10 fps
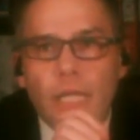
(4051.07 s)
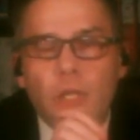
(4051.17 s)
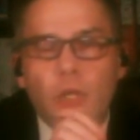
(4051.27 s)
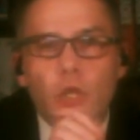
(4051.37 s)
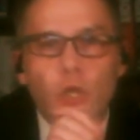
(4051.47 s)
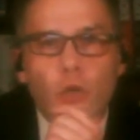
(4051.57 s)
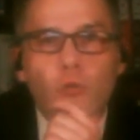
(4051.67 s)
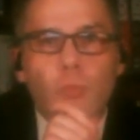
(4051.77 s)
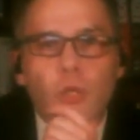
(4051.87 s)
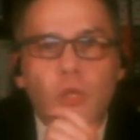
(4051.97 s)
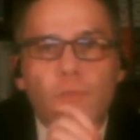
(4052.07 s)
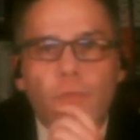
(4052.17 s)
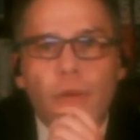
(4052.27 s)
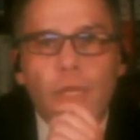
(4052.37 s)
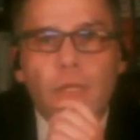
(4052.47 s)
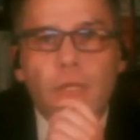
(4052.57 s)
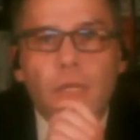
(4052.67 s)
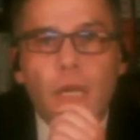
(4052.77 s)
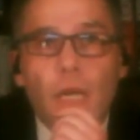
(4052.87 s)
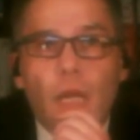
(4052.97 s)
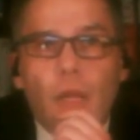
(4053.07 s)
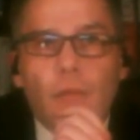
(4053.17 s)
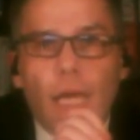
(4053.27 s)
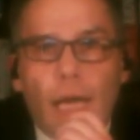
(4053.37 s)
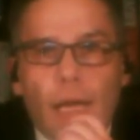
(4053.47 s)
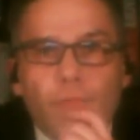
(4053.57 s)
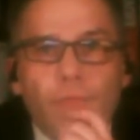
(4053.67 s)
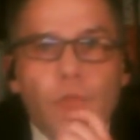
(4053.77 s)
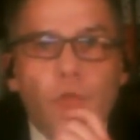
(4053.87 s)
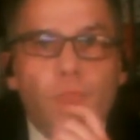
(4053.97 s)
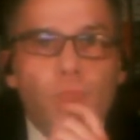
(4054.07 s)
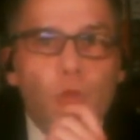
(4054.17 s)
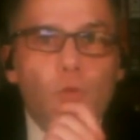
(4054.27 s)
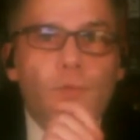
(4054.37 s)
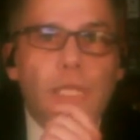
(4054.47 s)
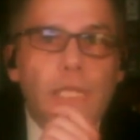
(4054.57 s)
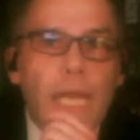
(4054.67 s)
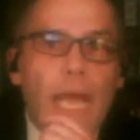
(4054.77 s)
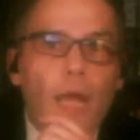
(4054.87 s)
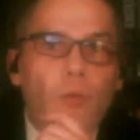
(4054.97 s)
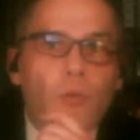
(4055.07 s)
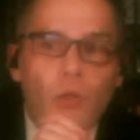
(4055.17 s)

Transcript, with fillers: It's too much of a risk. The average movie now